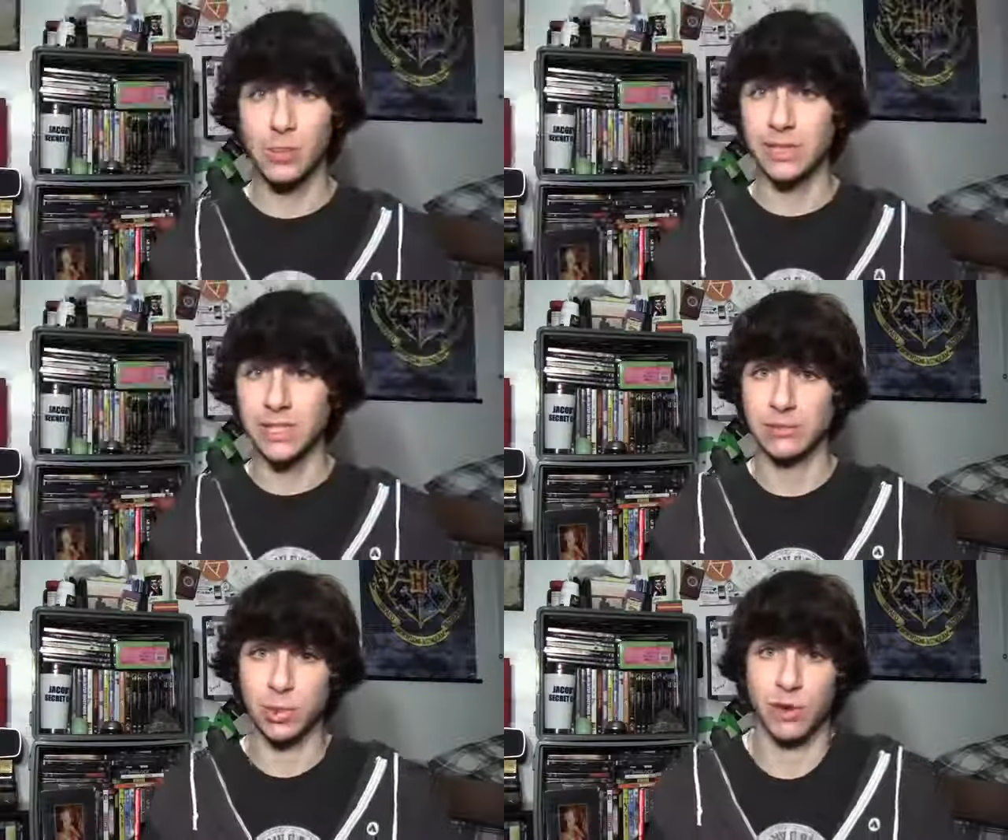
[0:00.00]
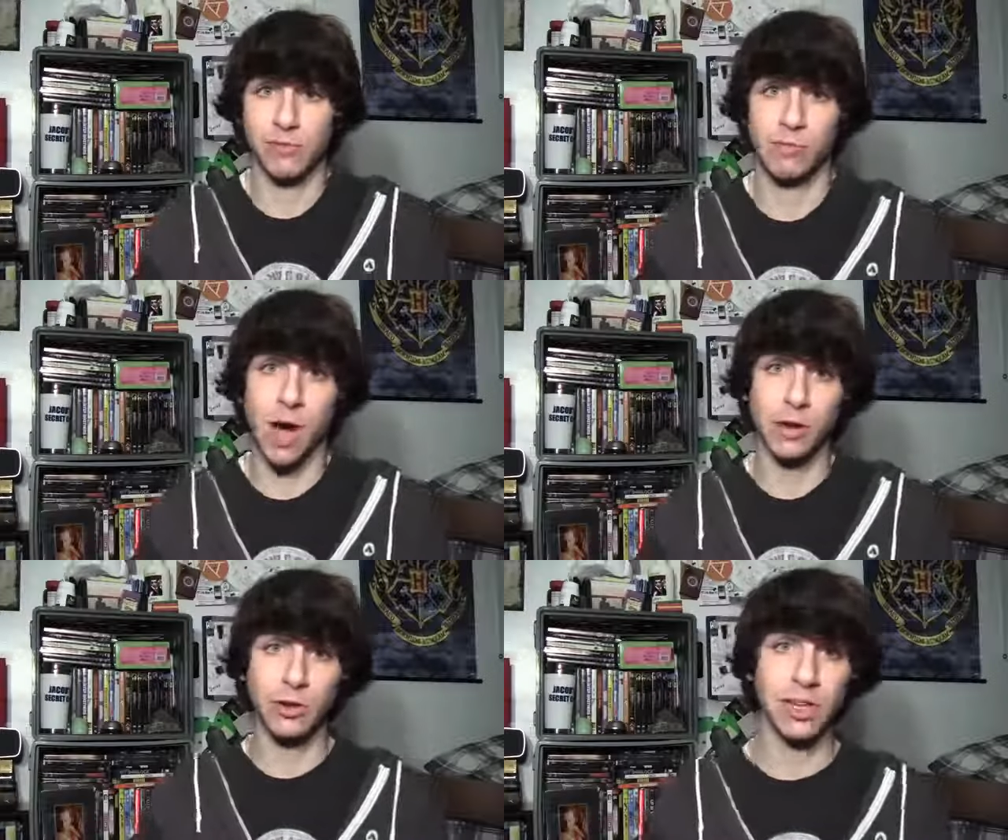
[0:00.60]
they could be some sort of
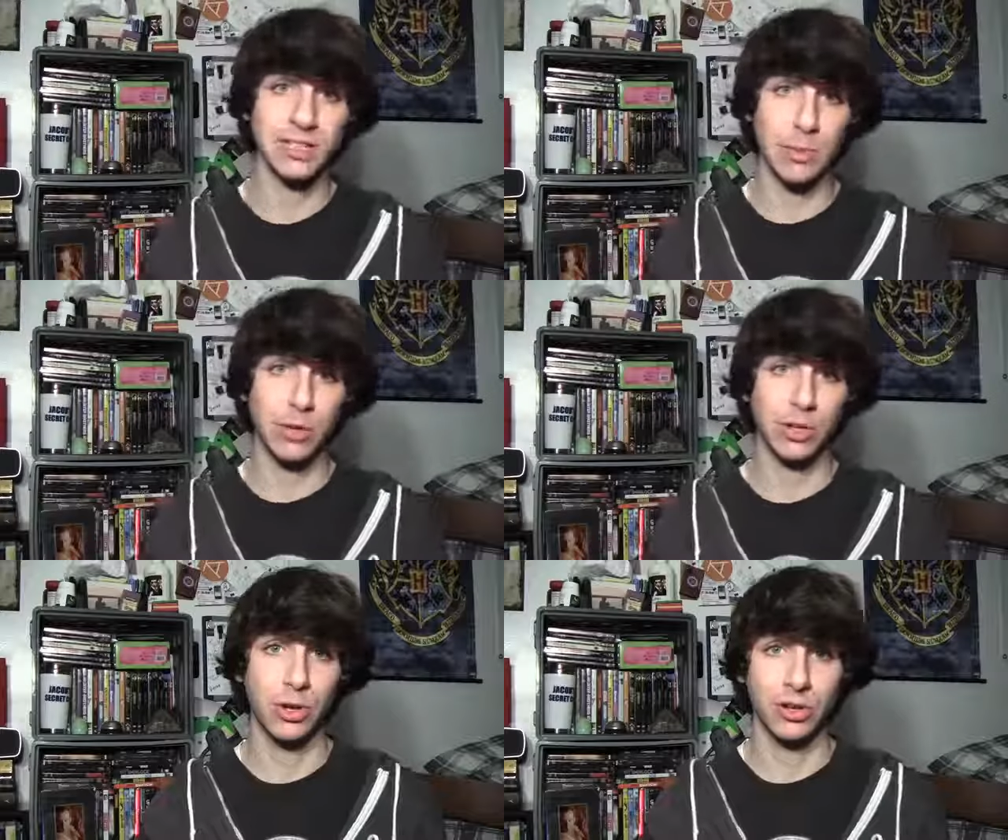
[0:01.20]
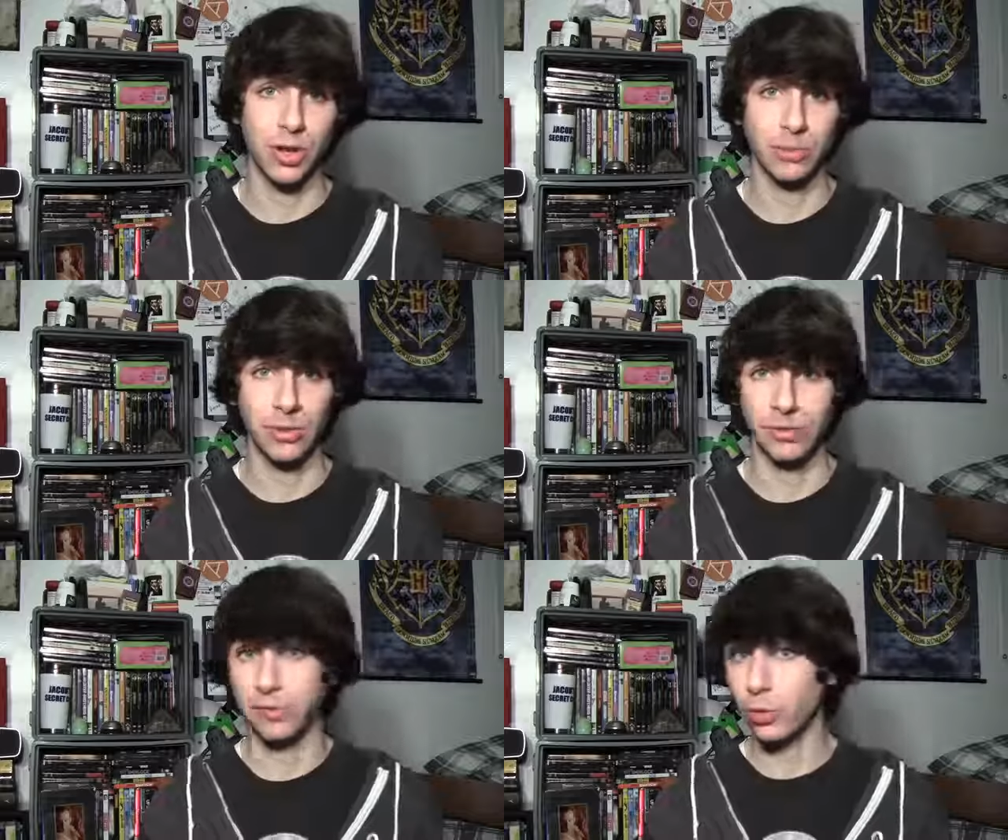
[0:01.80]
model that someone cooked up
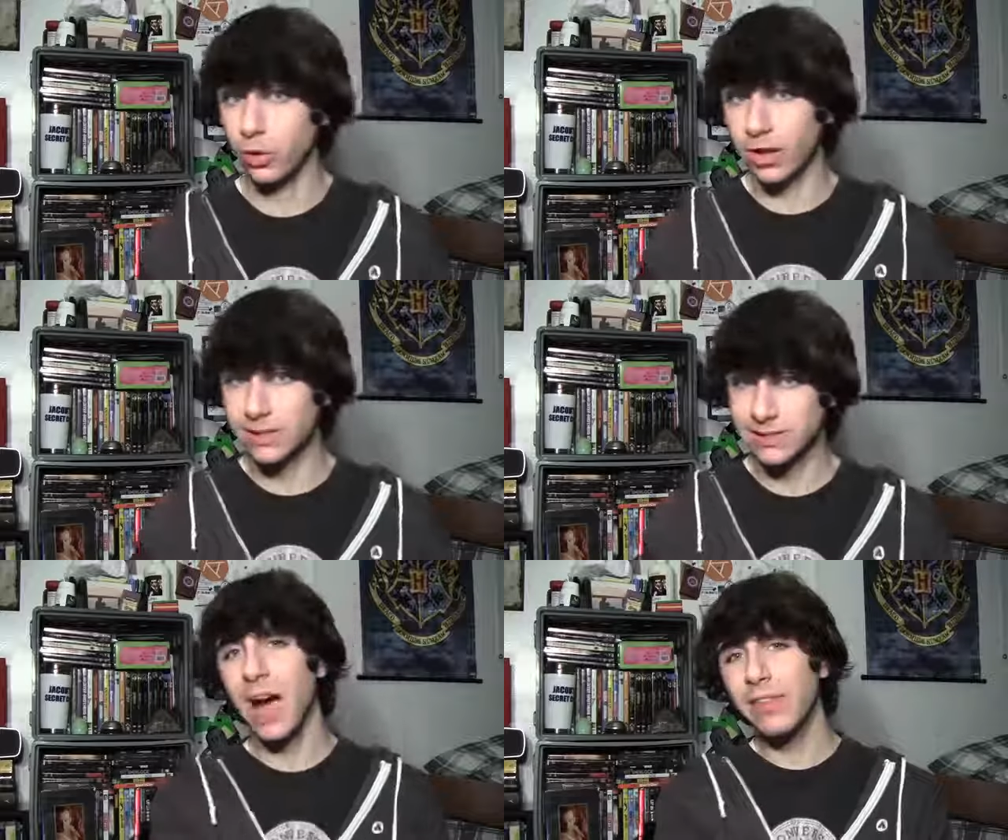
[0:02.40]
to fool us.